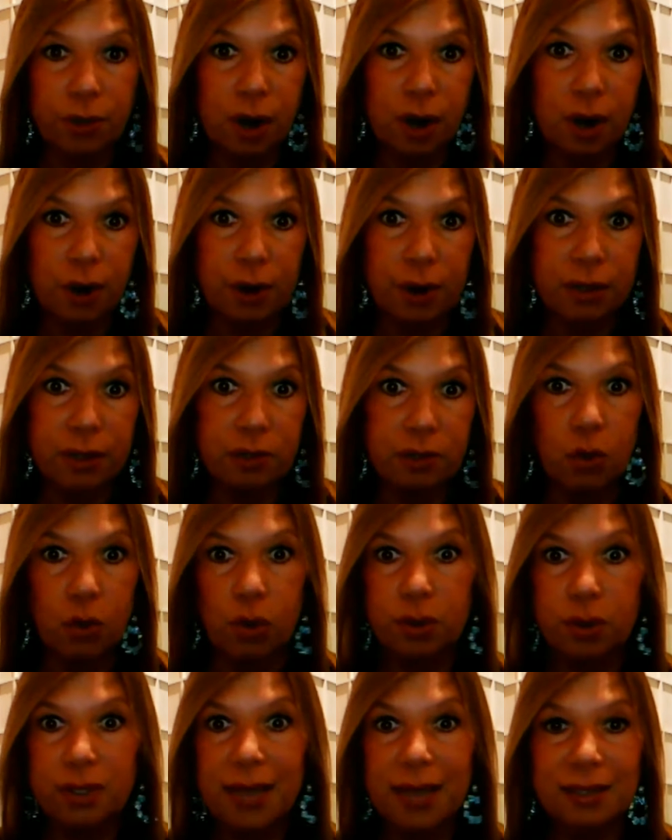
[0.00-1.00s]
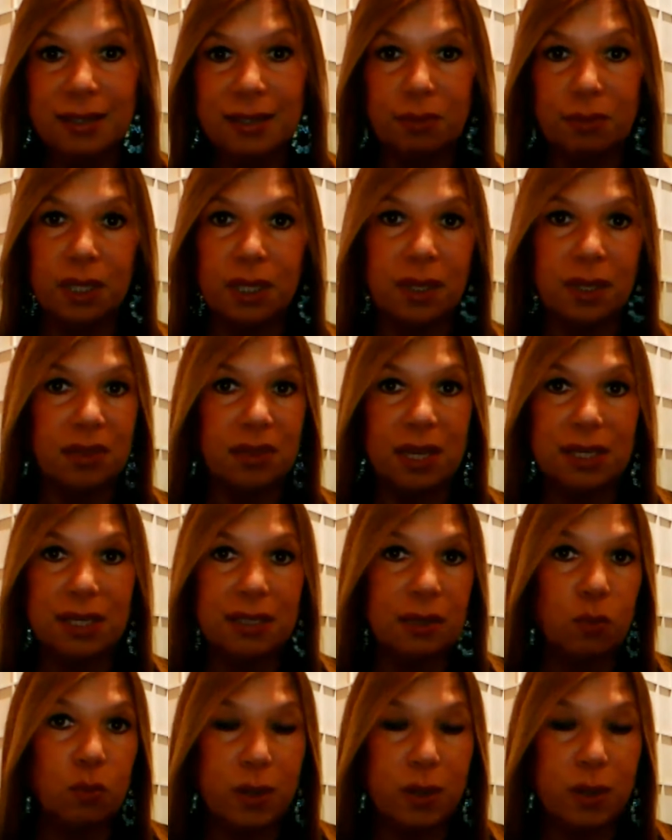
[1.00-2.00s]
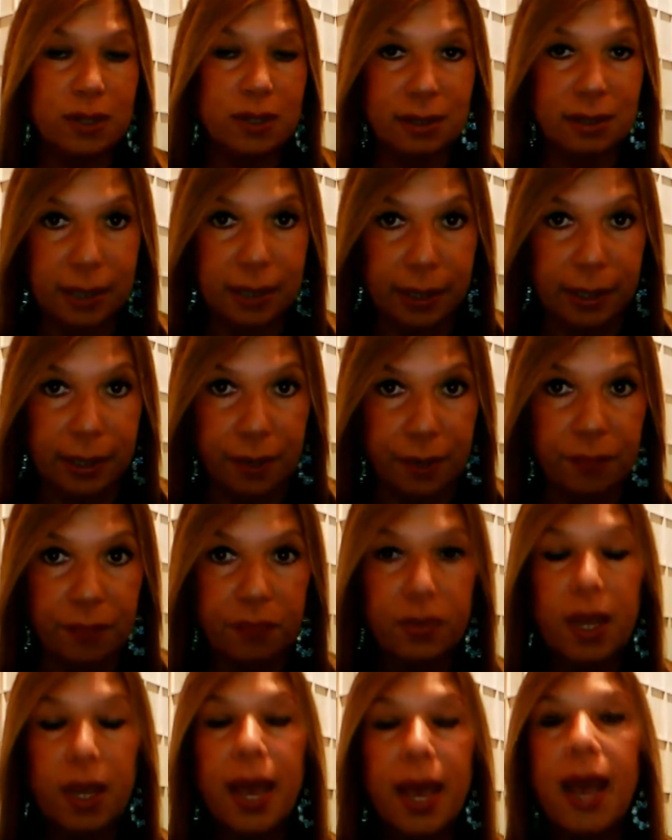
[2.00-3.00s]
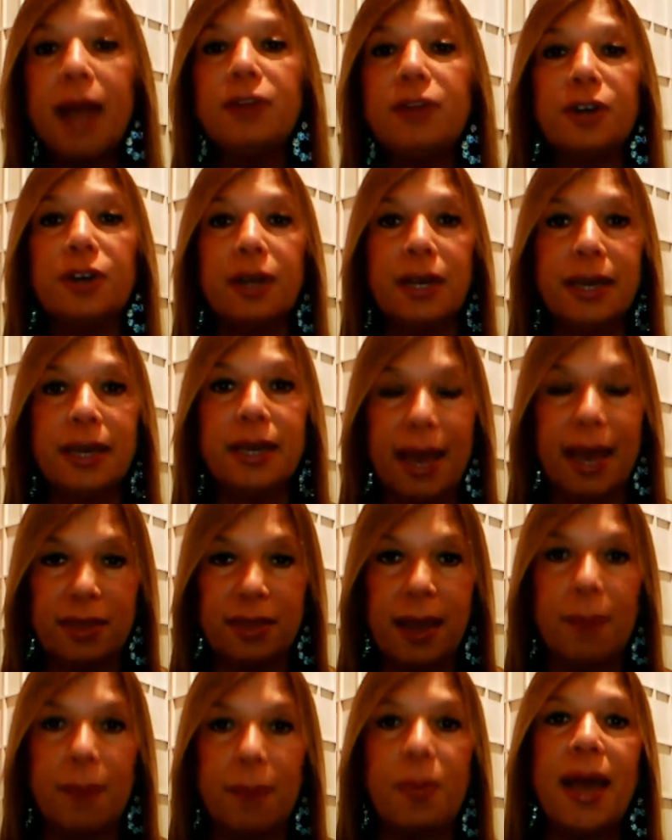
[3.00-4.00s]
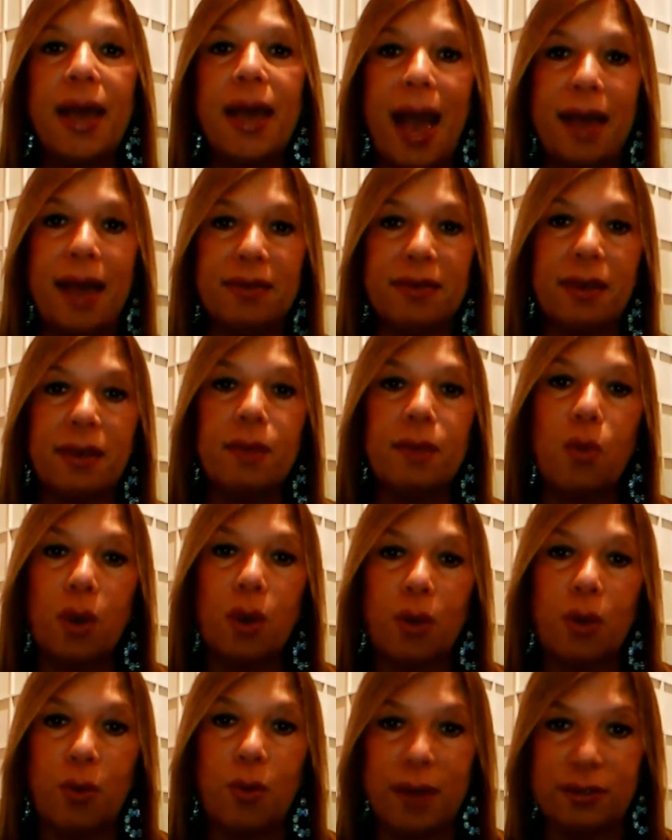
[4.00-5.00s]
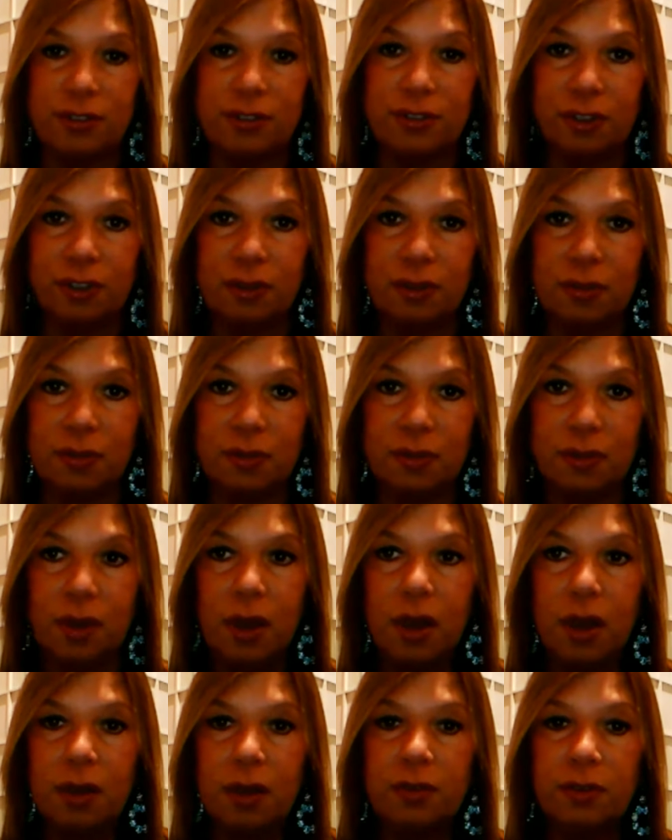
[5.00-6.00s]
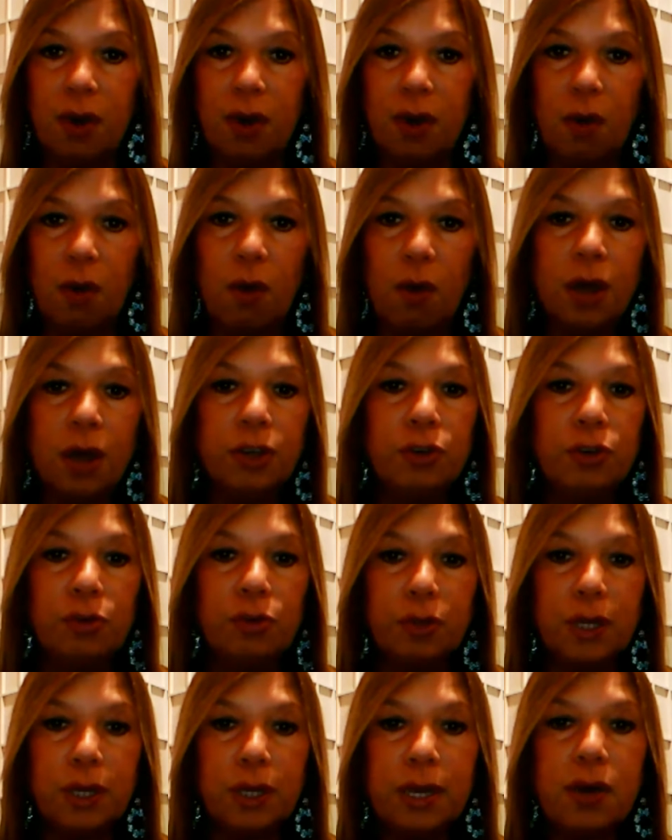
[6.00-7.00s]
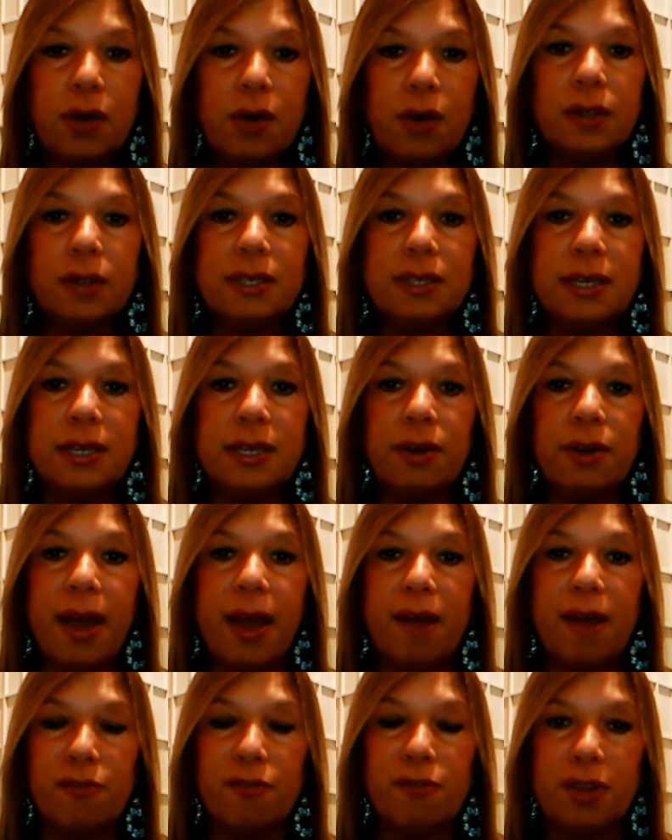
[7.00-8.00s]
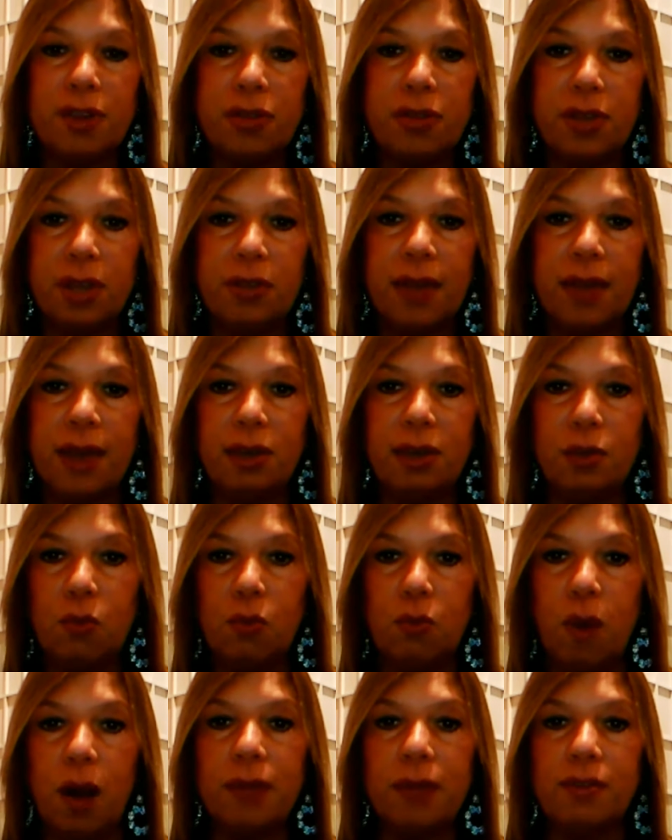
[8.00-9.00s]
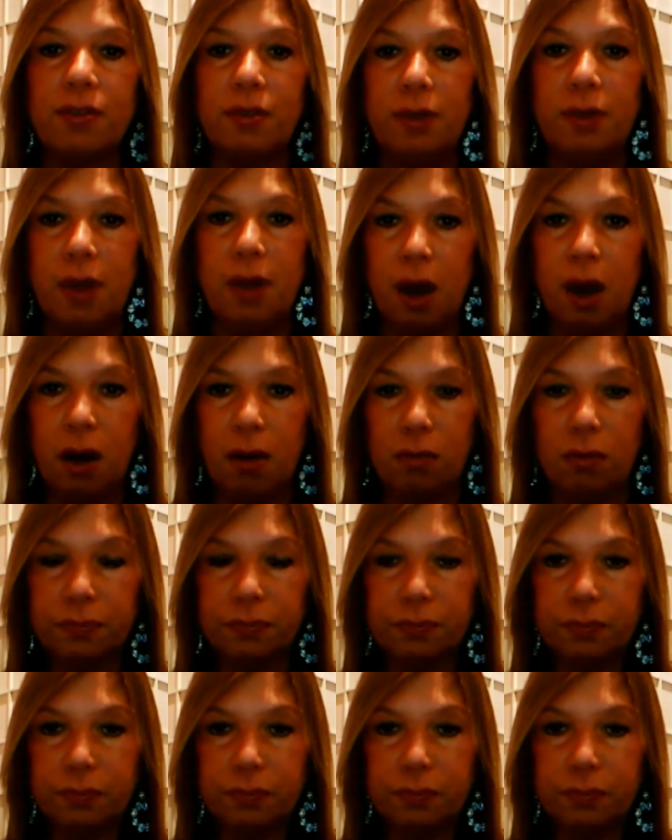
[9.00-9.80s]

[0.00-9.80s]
occurrence, or is that something that they did once a year? And you're going to get that by asking more questions. So you're really going to hear everything that you want to know.